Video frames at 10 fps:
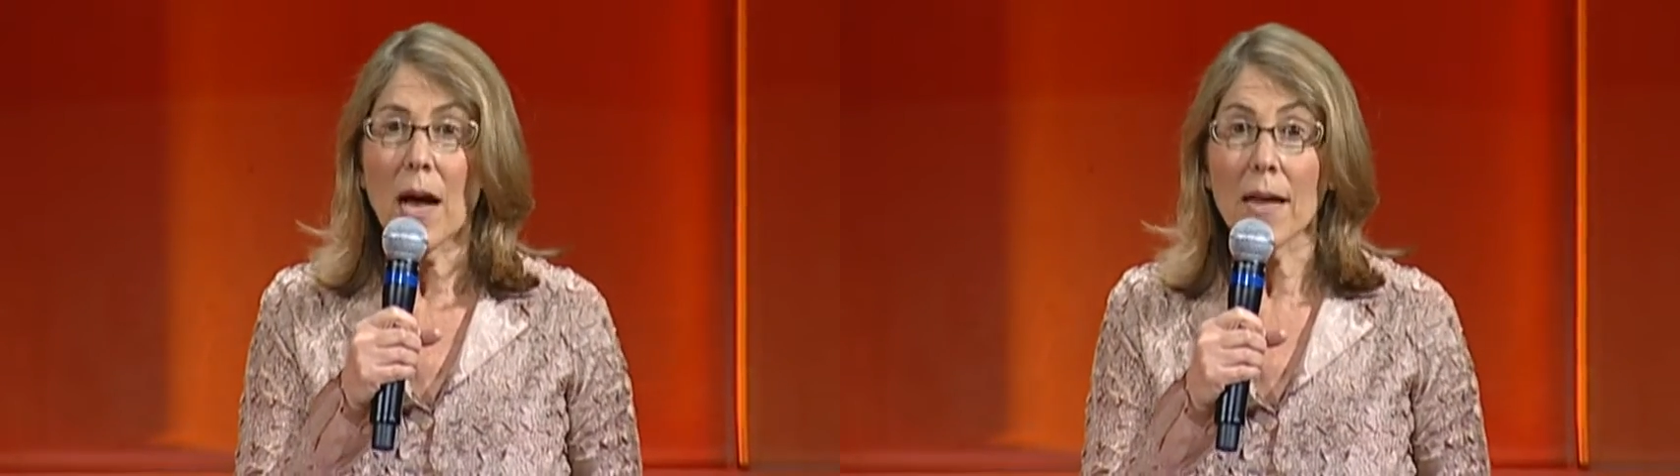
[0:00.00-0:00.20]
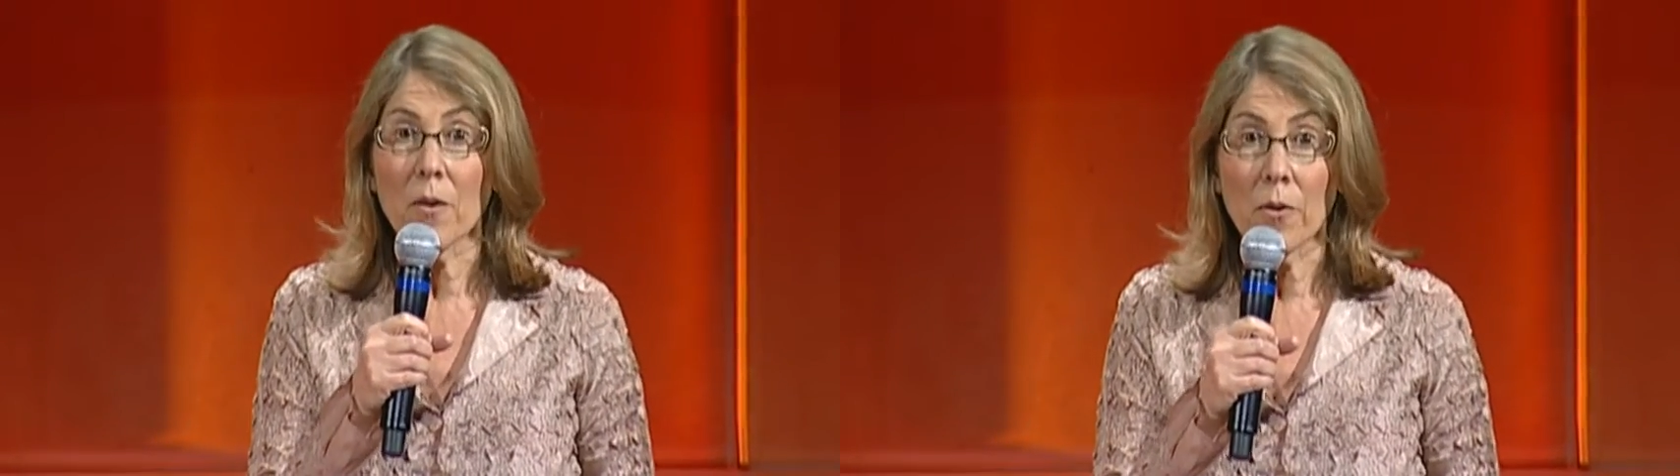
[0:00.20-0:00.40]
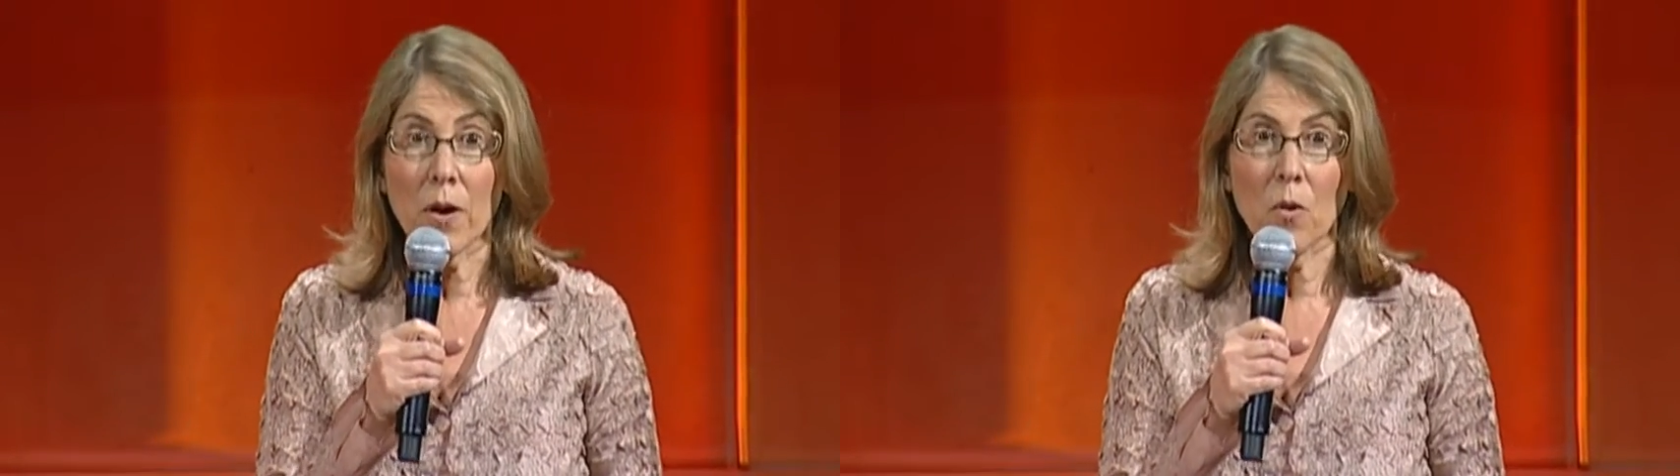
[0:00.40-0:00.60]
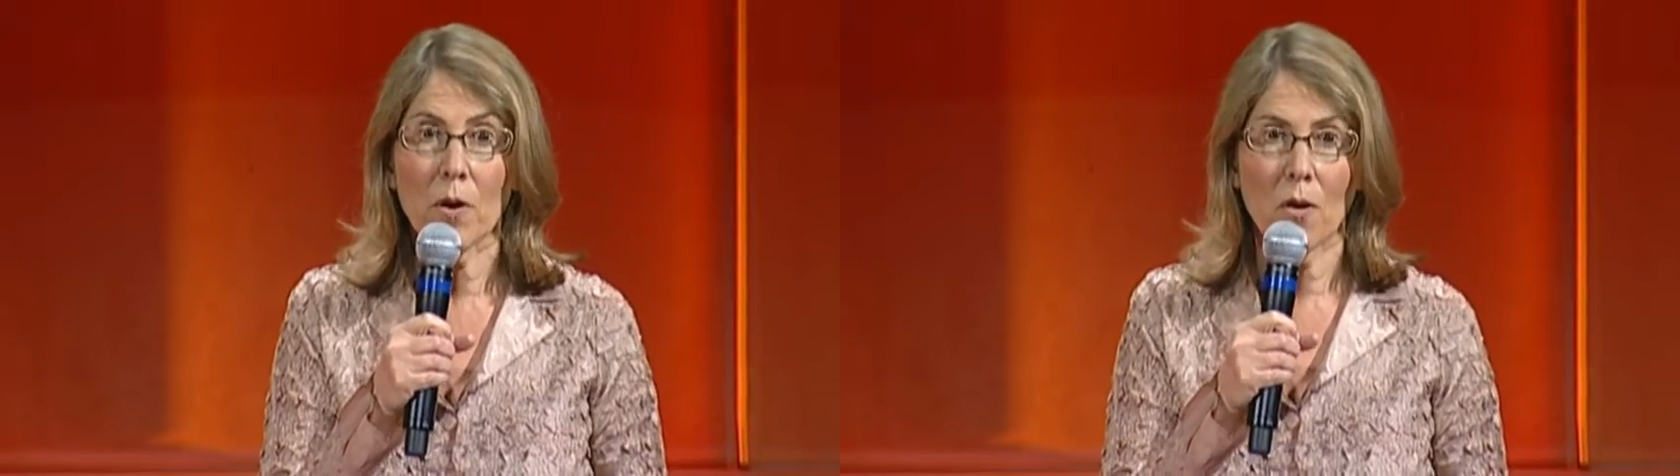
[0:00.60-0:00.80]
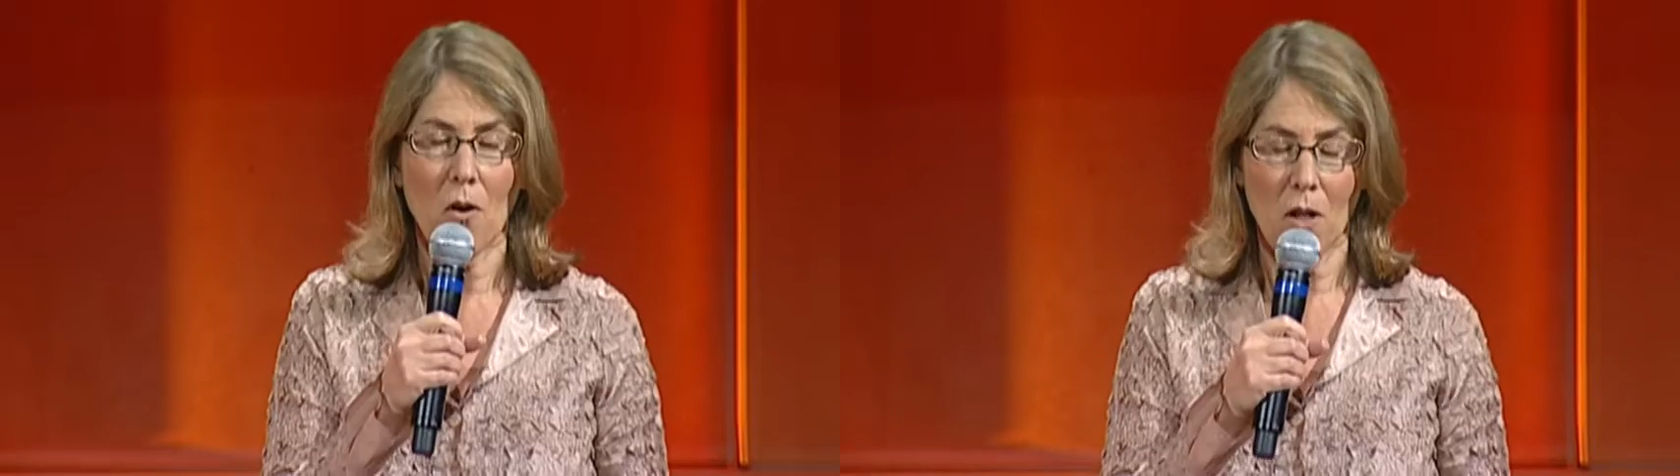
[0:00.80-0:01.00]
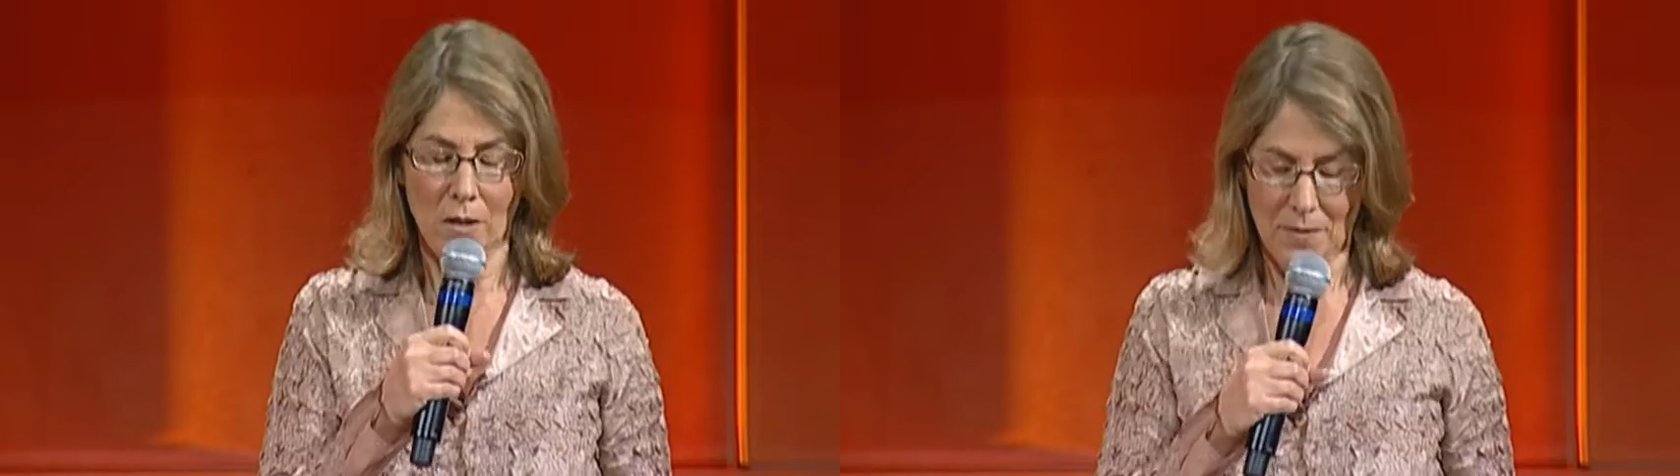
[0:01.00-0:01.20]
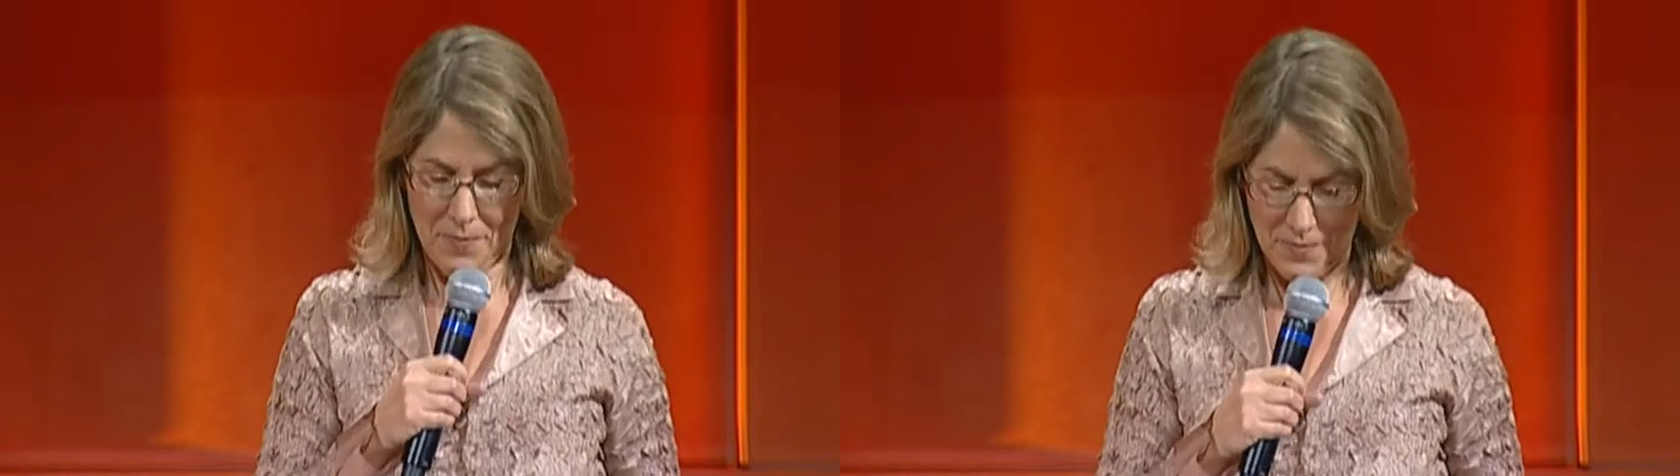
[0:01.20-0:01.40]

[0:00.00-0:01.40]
I don't know it all.